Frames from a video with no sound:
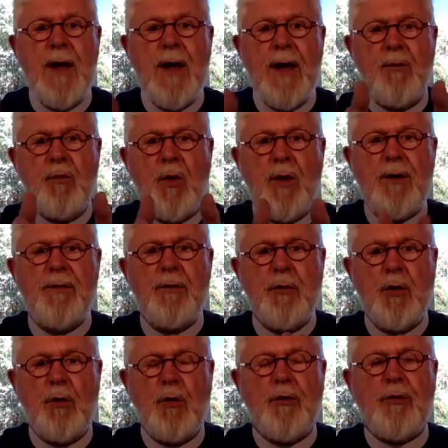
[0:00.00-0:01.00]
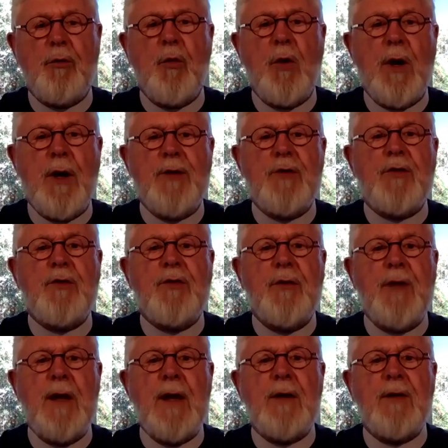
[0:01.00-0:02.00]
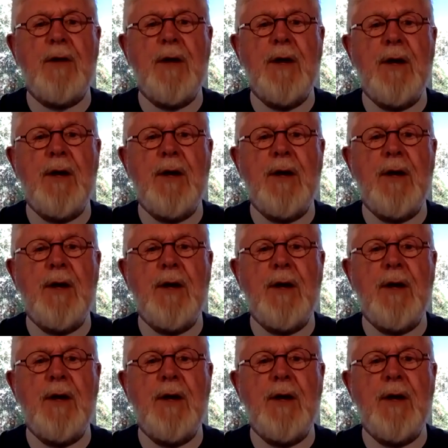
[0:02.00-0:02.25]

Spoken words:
And one of the rules was that